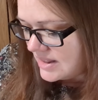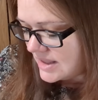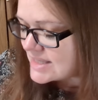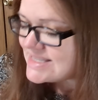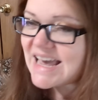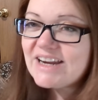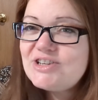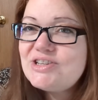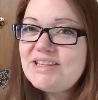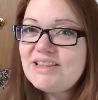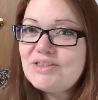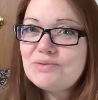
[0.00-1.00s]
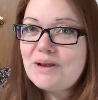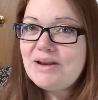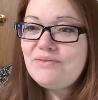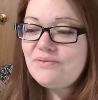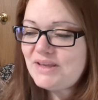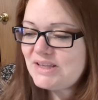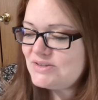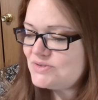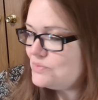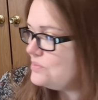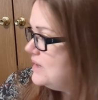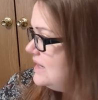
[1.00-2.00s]
because actually the thread feels
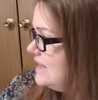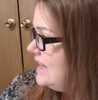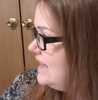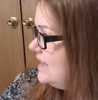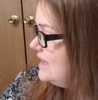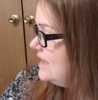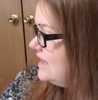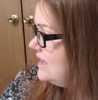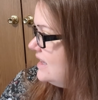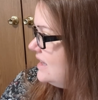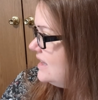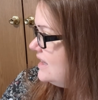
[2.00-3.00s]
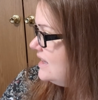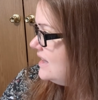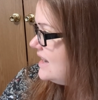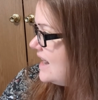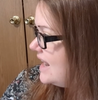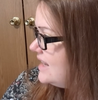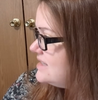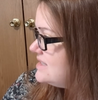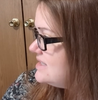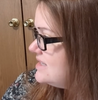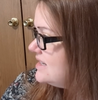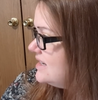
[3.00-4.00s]
really nice.